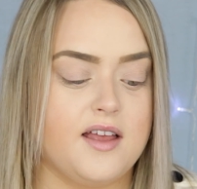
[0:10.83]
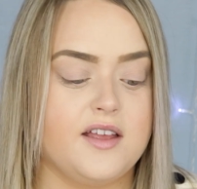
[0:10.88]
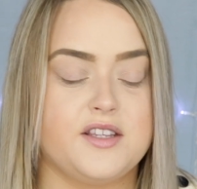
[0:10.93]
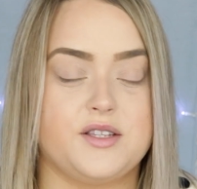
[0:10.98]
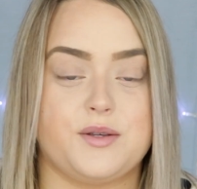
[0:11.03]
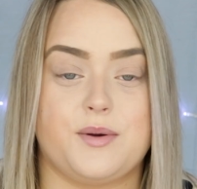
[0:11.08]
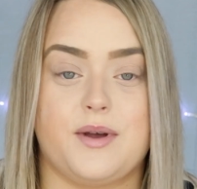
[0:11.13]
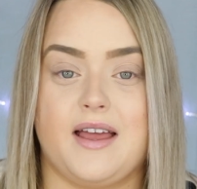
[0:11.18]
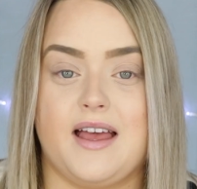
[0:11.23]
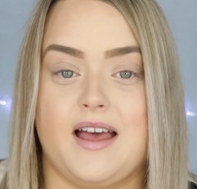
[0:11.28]

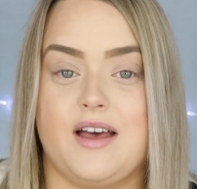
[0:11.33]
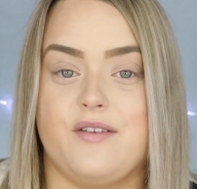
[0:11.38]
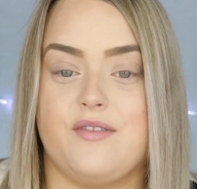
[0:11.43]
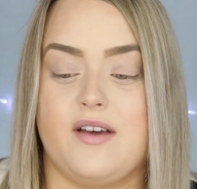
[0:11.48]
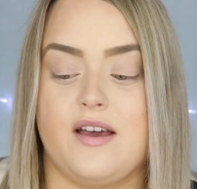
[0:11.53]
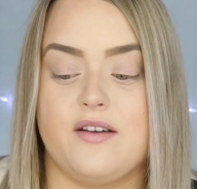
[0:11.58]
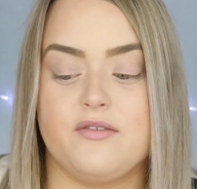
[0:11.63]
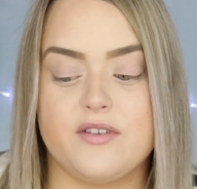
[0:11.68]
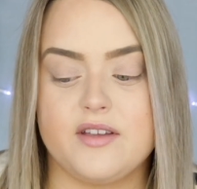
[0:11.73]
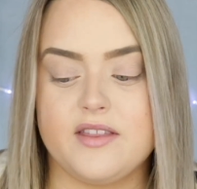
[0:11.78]
So I have
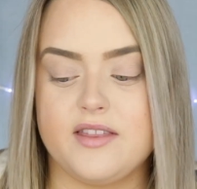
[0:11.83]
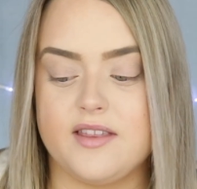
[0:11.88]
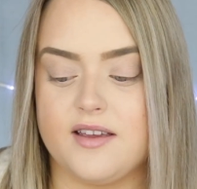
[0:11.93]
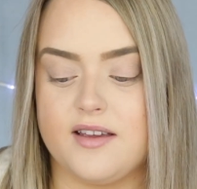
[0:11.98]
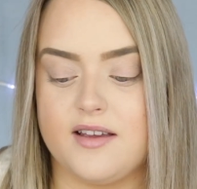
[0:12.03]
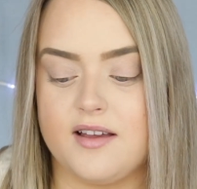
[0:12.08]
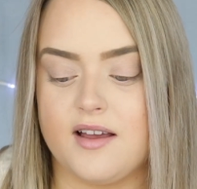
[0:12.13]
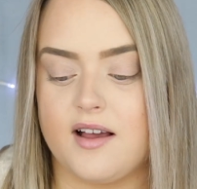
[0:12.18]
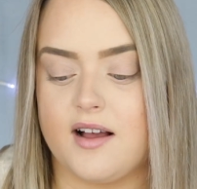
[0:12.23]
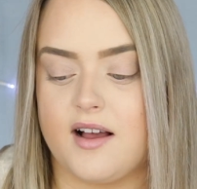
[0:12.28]

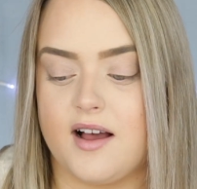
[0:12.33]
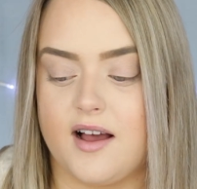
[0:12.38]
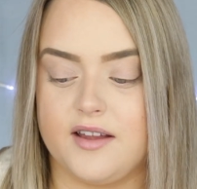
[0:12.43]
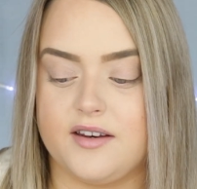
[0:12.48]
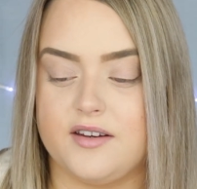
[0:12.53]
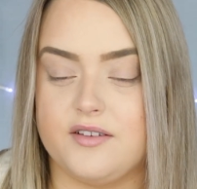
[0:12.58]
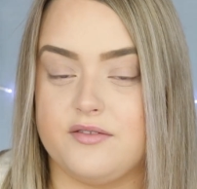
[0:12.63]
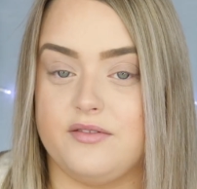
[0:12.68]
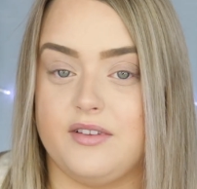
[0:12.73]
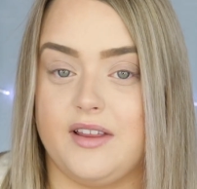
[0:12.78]
everything
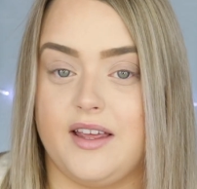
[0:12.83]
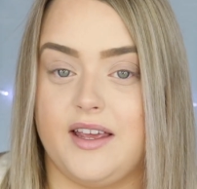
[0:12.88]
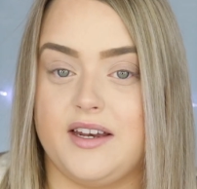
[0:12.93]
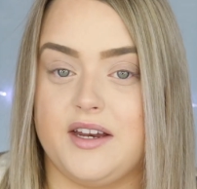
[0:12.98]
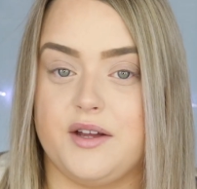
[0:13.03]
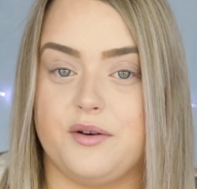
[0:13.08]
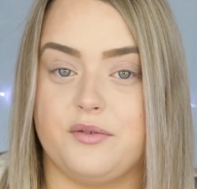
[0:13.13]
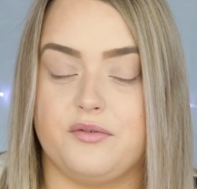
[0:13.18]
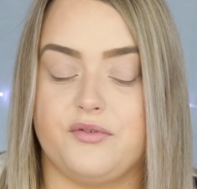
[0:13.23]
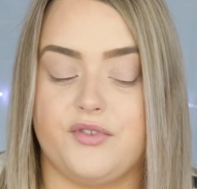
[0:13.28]
kind of
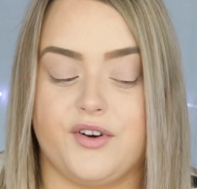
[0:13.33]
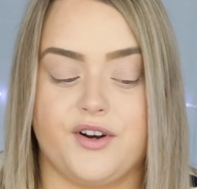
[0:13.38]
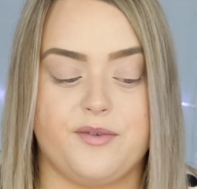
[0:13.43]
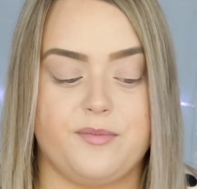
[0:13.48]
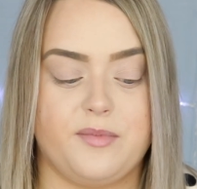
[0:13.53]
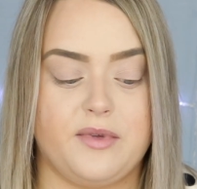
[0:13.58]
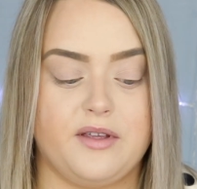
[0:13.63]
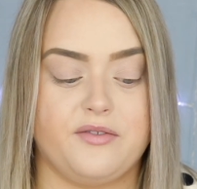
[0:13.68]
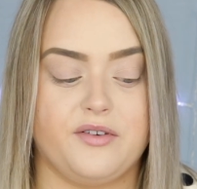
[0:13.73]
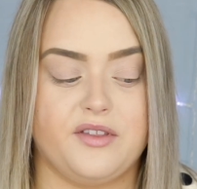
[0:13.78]
laying out in front
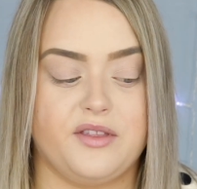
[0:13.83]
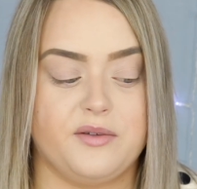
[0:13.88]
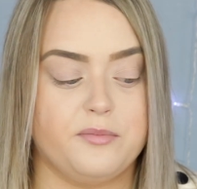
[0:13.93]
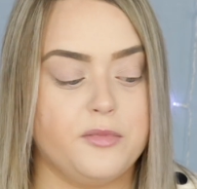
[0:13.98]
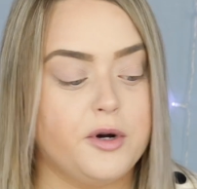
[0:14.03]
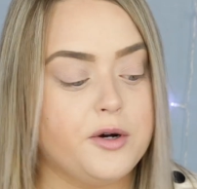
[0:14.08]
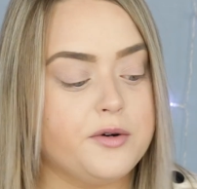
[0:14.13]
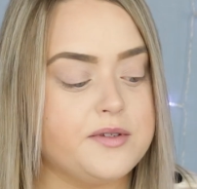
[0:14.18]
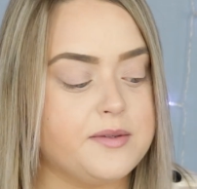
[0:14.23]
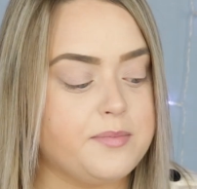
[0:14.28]
of me for the
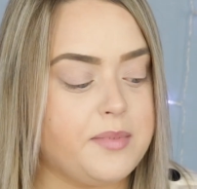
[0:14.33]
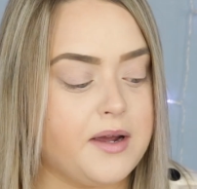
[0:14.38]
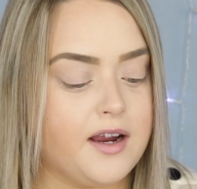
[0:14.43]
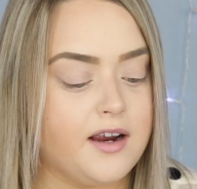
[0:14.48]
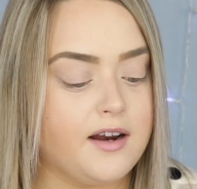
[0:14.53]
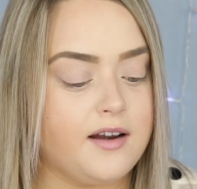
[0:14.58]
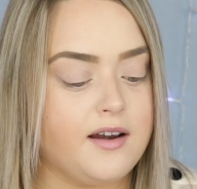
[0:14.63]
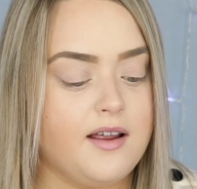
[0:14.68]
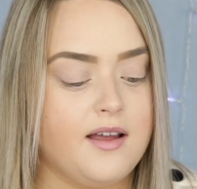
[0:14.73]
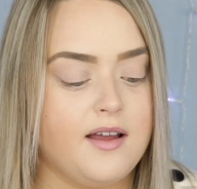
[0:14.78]
most
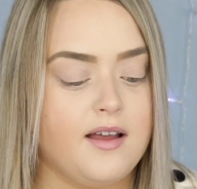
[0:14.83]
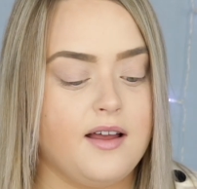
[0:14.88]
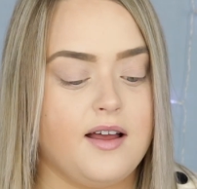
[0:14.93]
part.